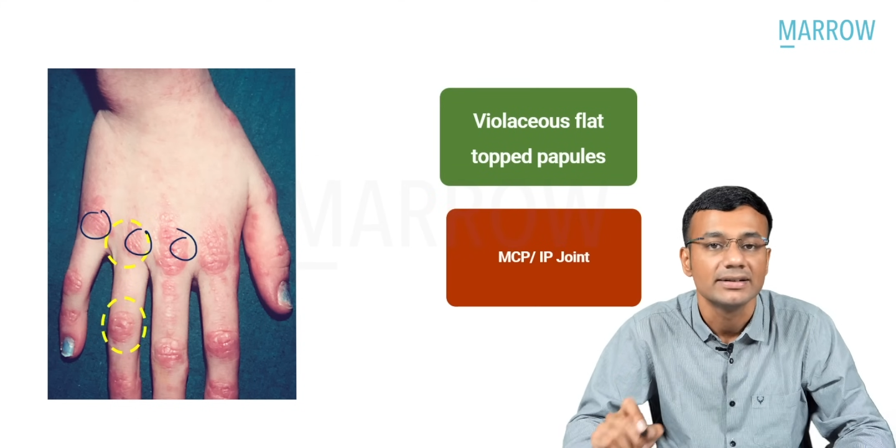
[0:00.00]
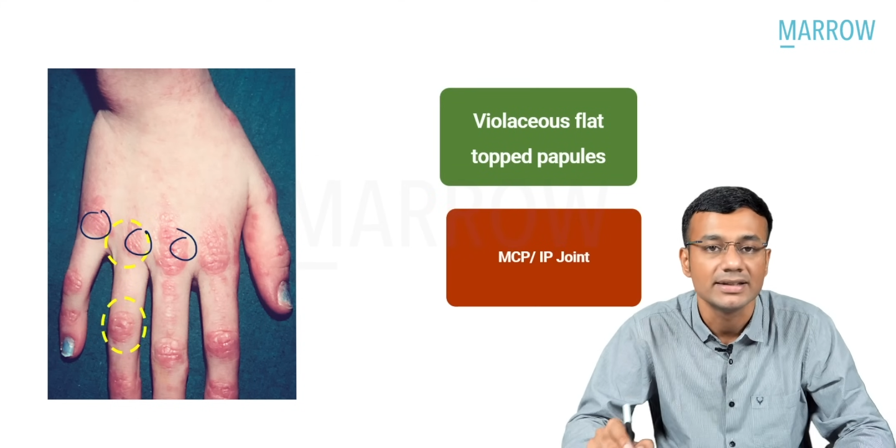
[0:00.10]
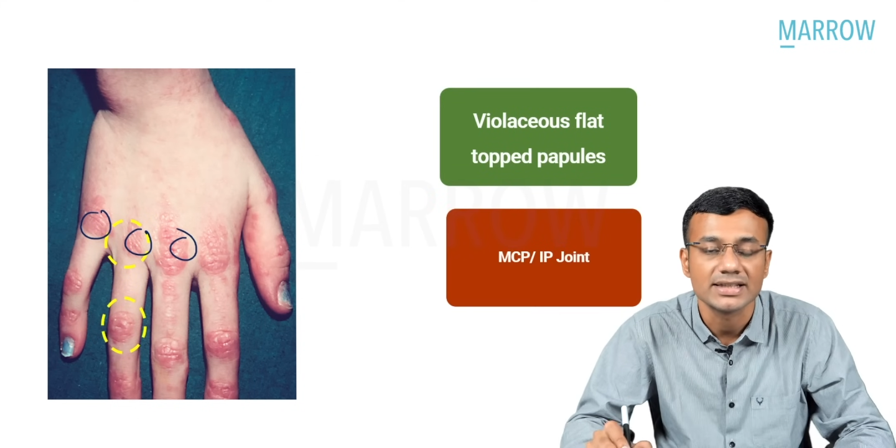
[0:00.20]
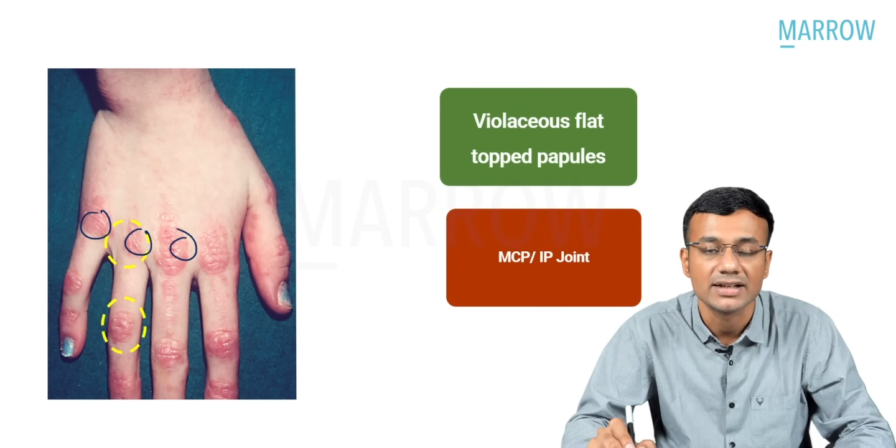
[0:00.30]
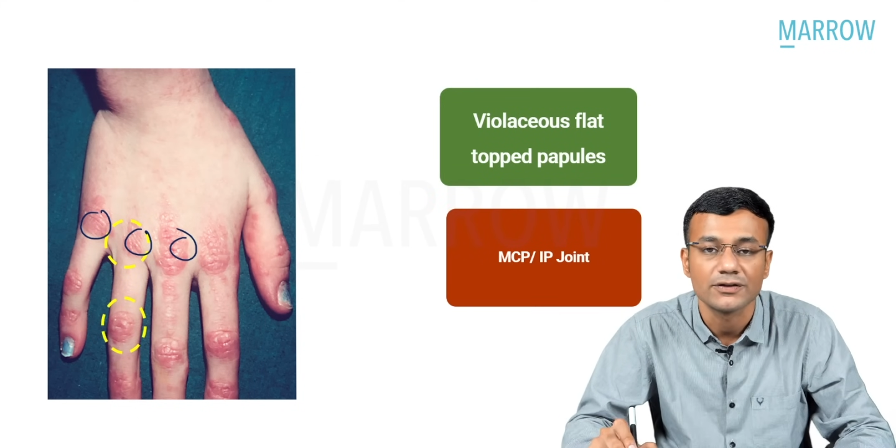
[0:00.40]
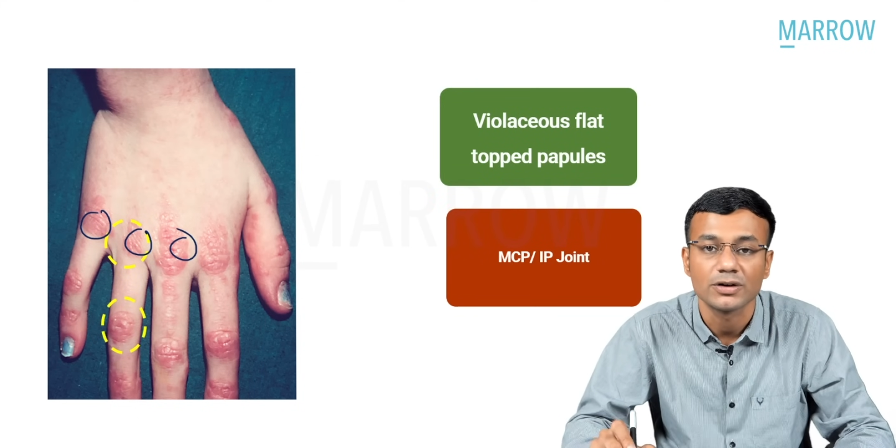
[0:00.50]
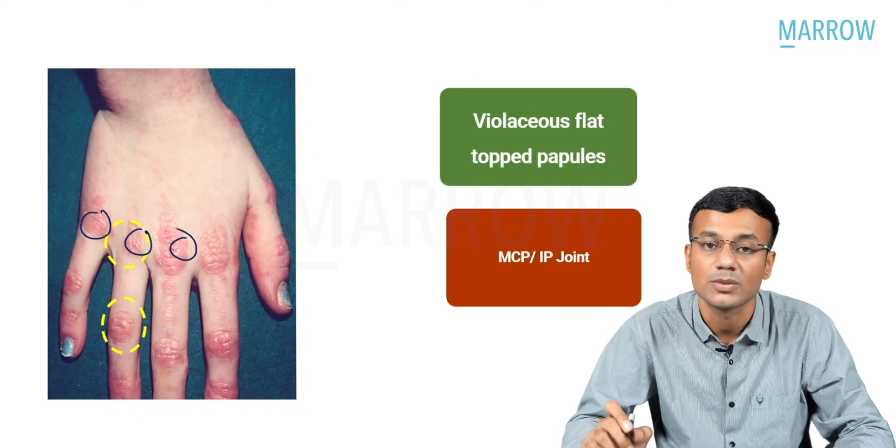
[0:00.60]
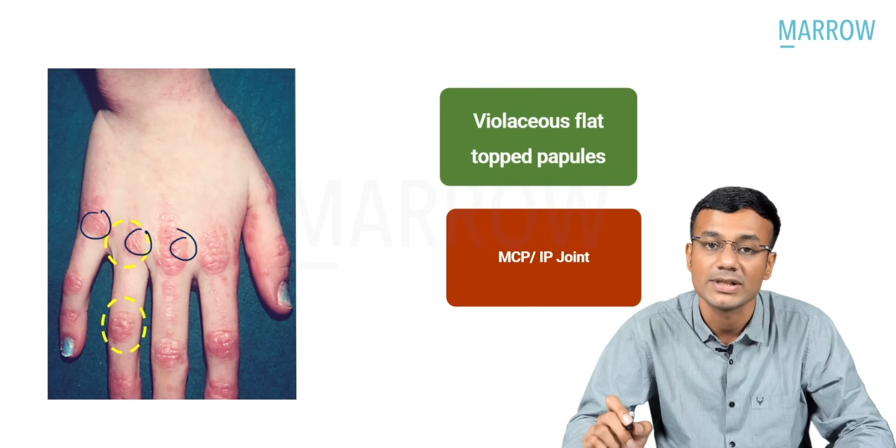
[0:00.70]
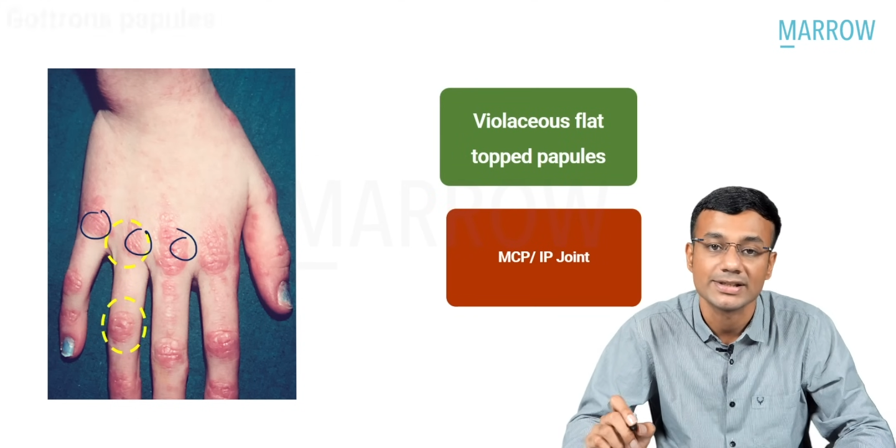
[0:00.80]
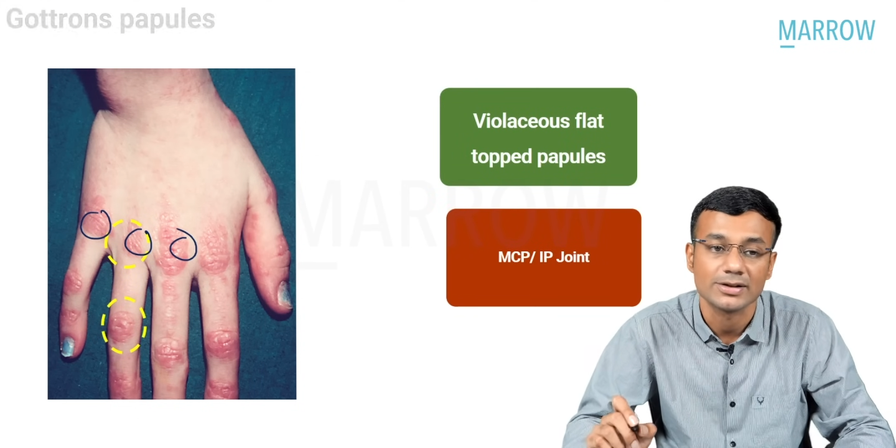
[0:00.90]
these are referred
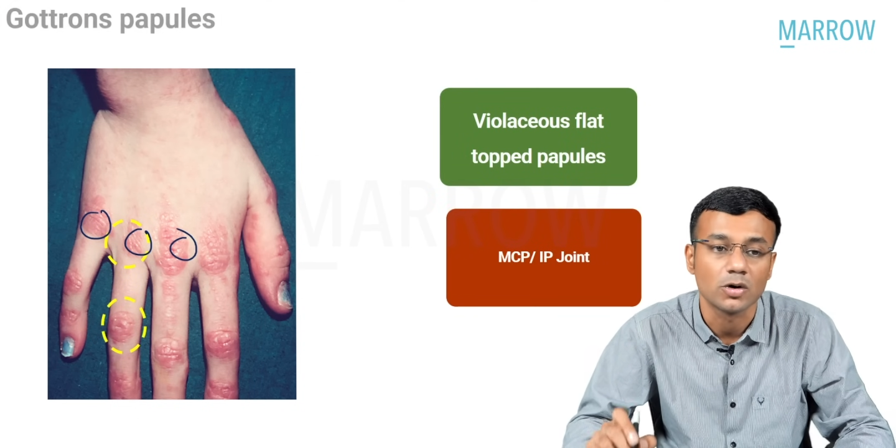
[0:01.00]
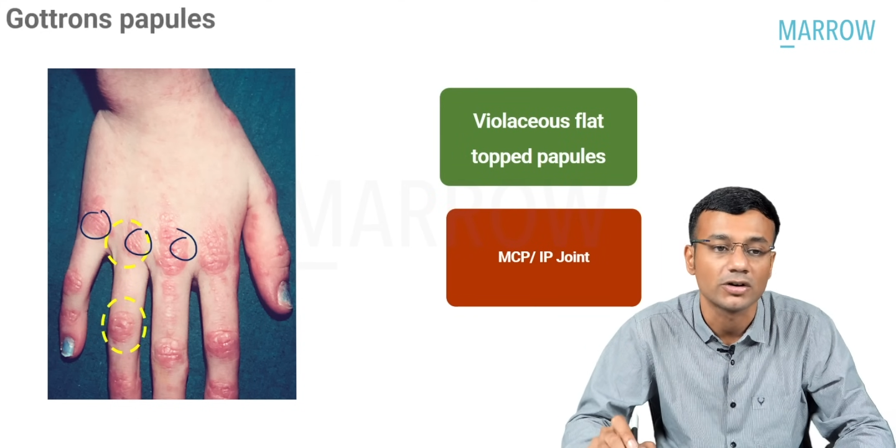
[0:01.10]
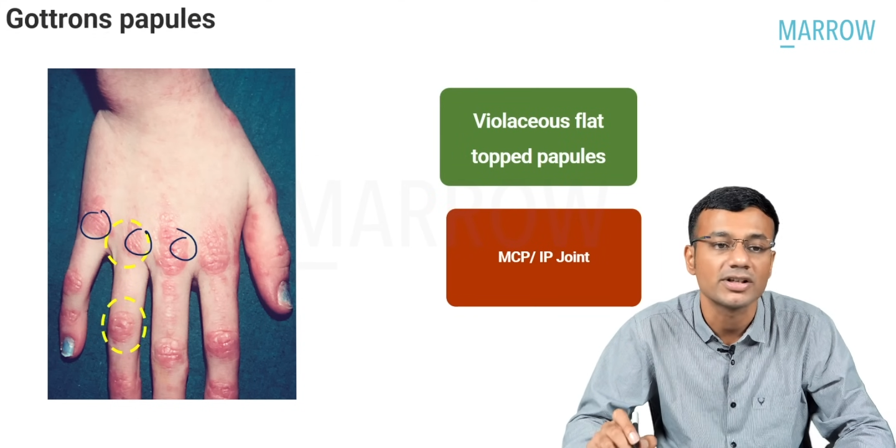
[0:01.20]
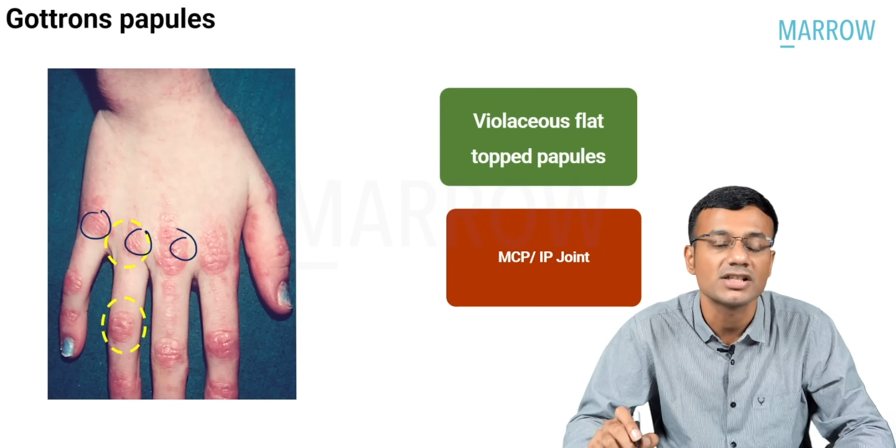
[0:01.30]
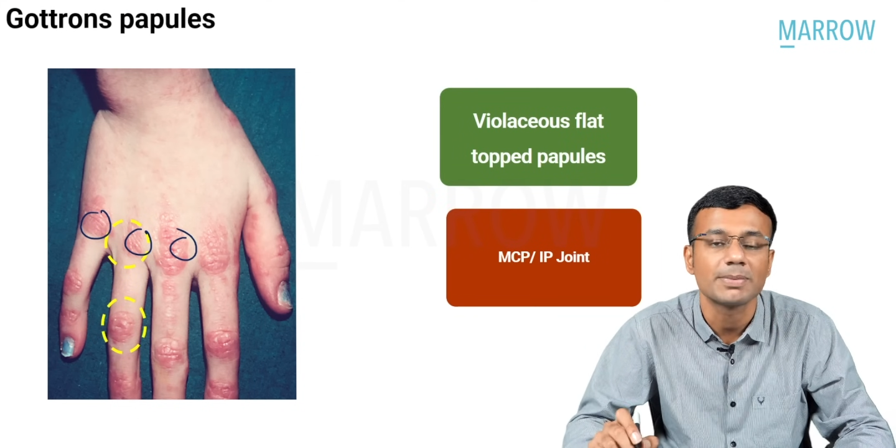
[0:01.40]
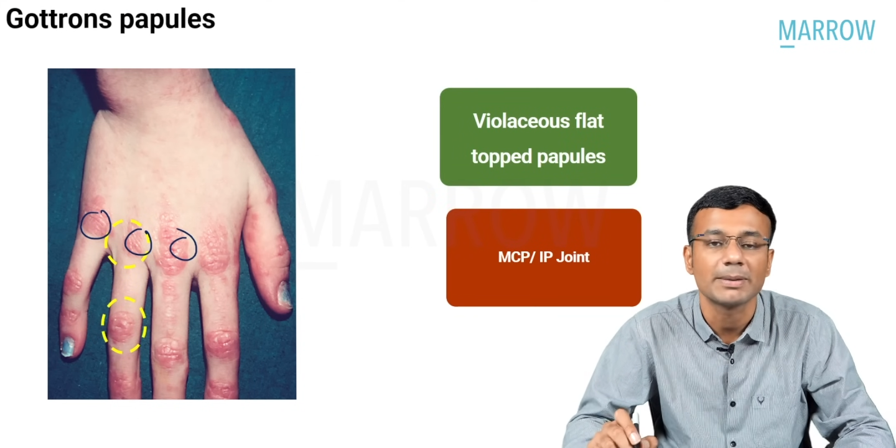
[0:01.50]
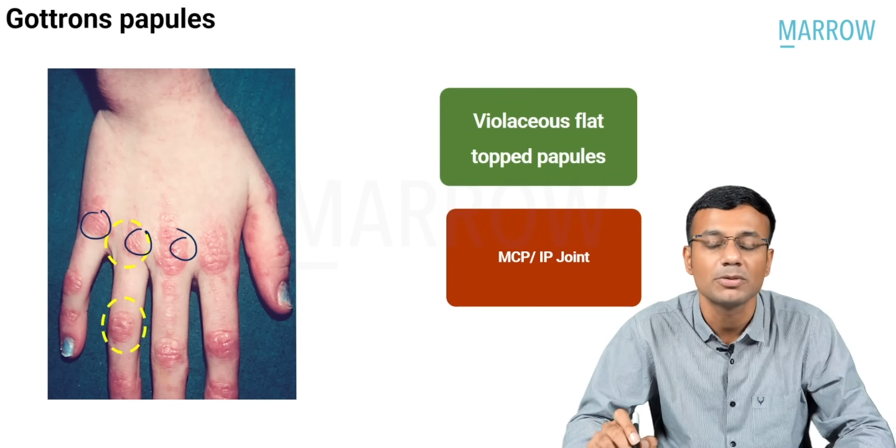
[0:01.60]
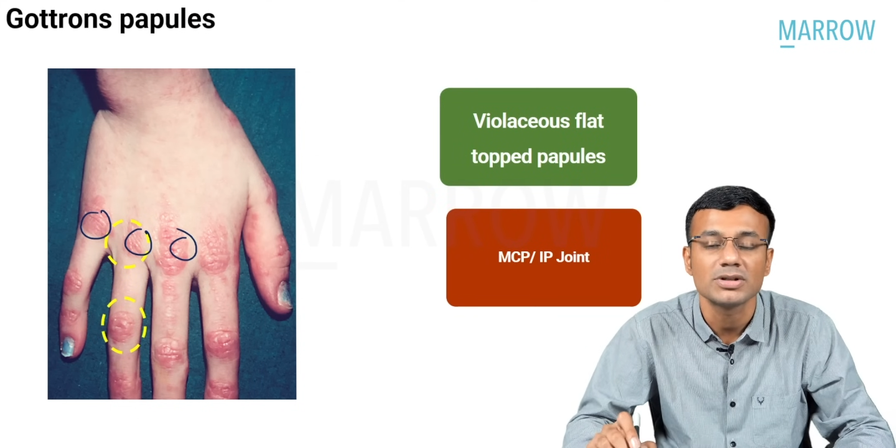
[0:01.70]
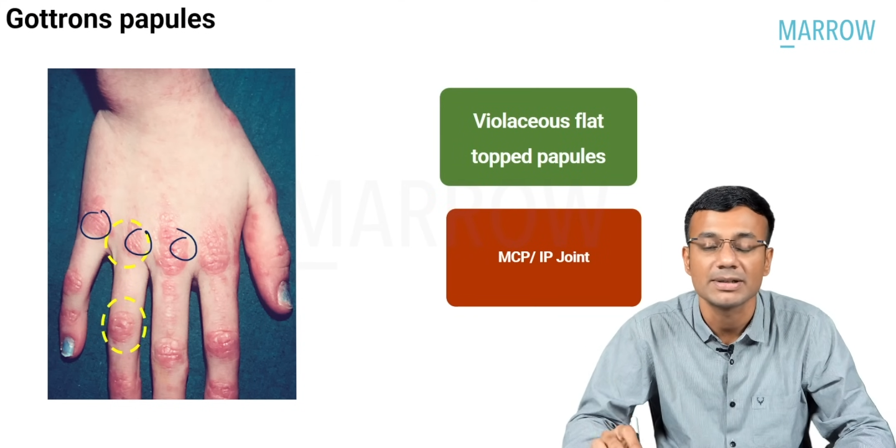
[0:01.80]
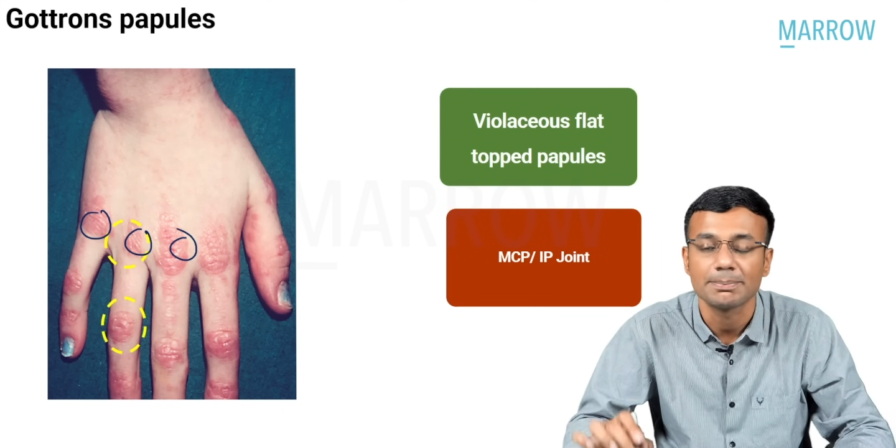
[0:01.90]
to as Gottrin's papules,